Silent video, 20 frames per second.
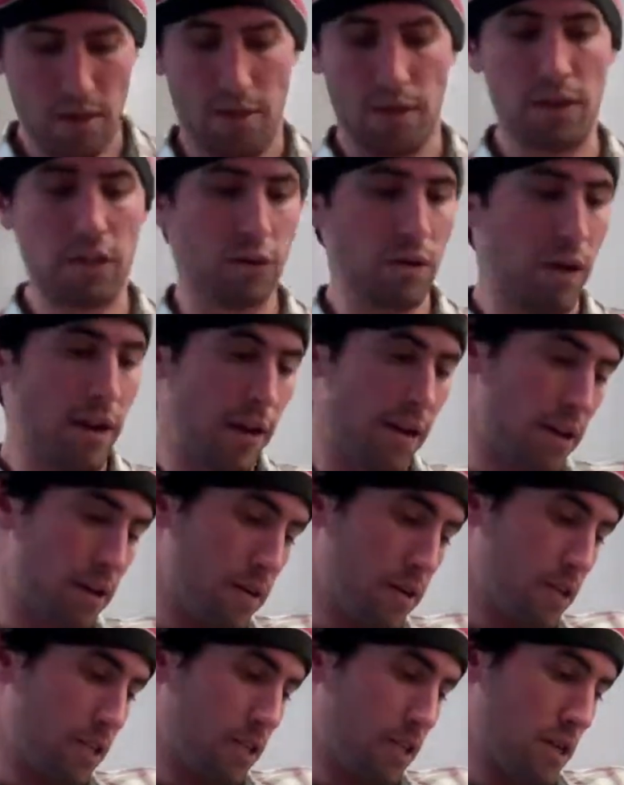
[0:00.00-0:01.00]
This right here
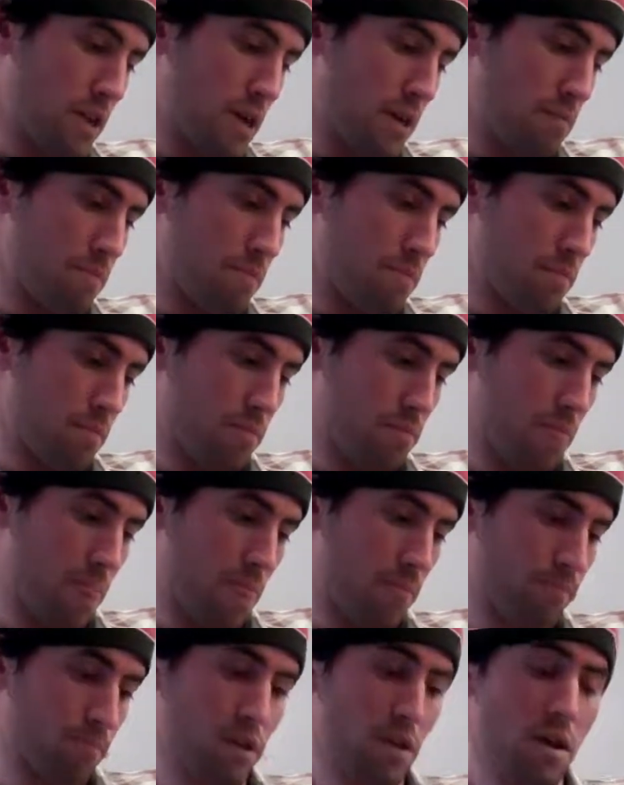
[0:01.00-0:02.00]
is uh,
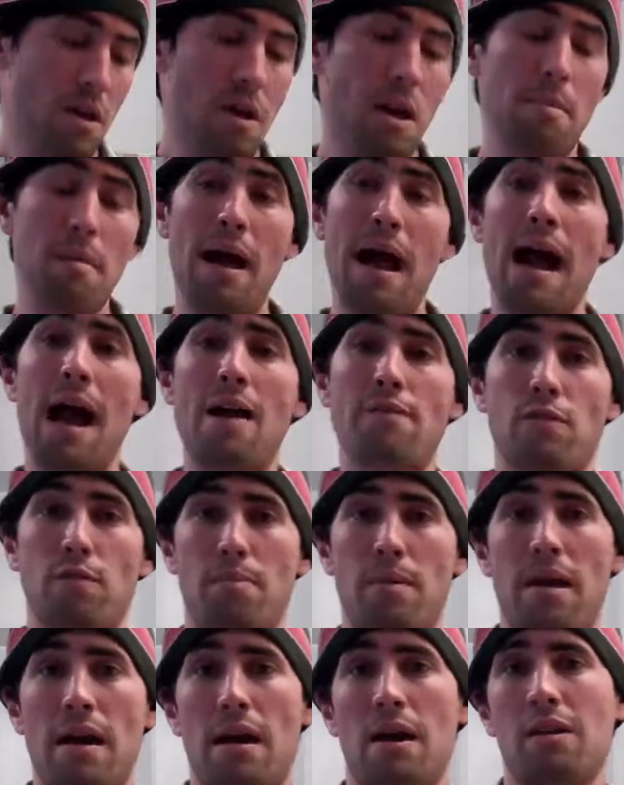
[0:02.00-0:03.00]
half
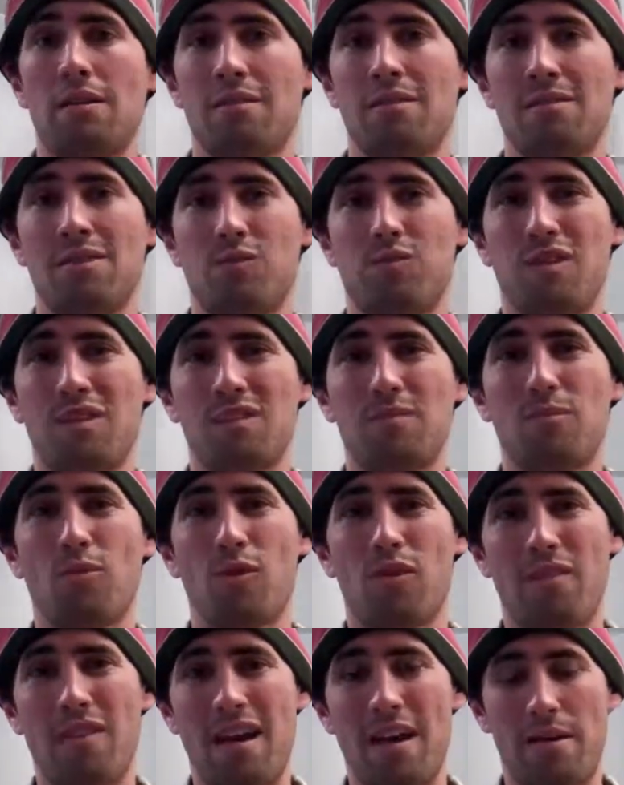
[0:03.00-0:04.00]
a pound, it's probably
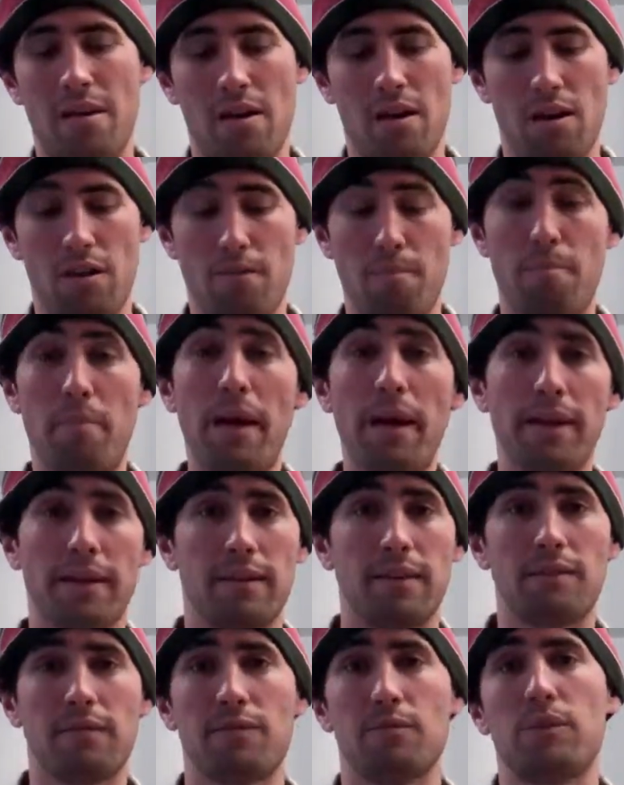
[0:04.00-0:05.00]
more than that, of
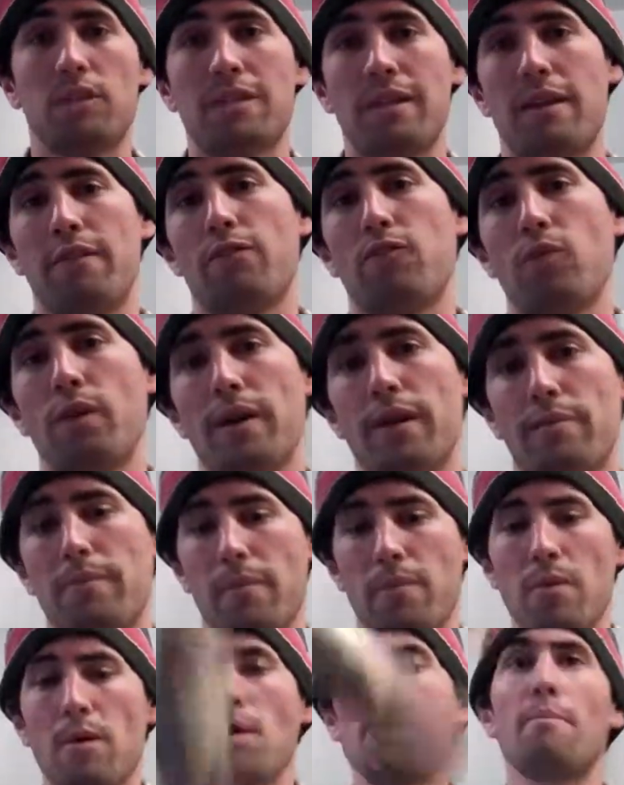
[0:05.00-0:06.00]
bacon from Safeway.
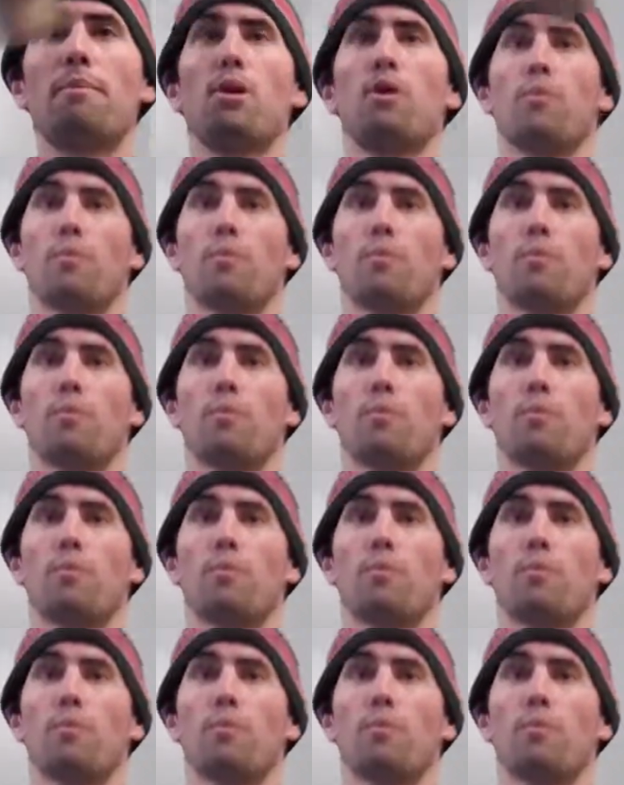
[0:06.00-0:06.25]
Boom.